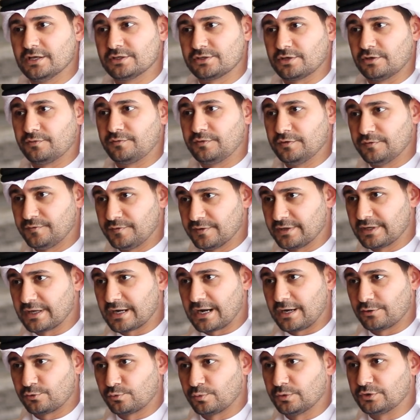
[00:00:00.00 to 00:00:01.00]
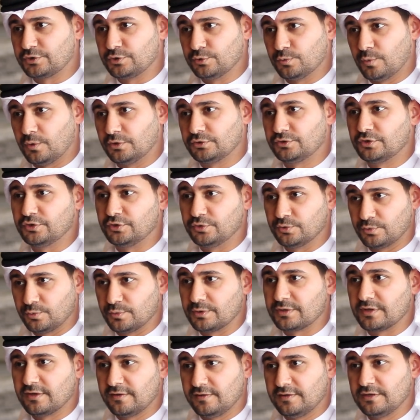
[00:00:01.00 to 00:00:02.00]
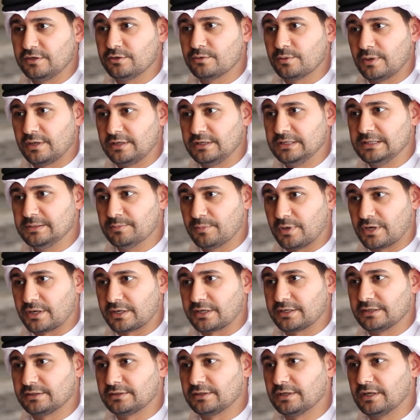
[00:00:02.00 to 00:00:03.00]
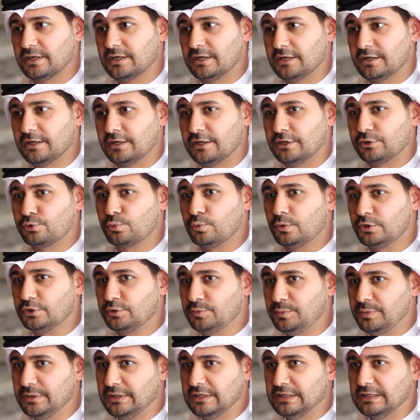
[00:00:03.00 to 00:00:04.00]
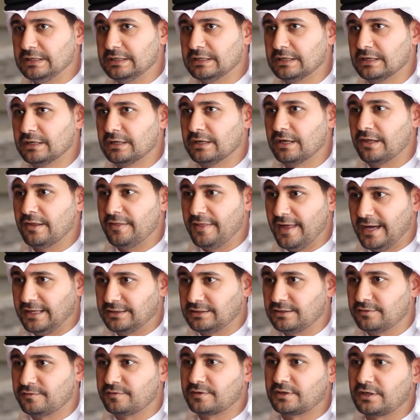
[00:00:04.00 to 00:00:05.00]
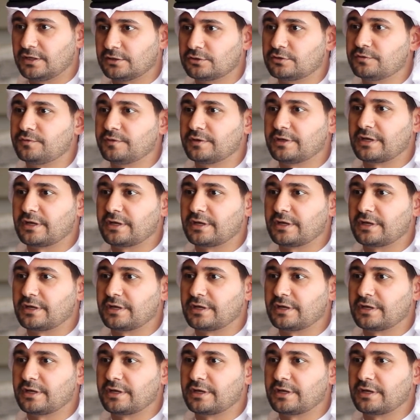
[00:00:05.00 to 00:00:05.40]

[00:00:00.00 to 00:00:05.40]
So if you figure out what you want to do within the UAE market, it won't be that difficult to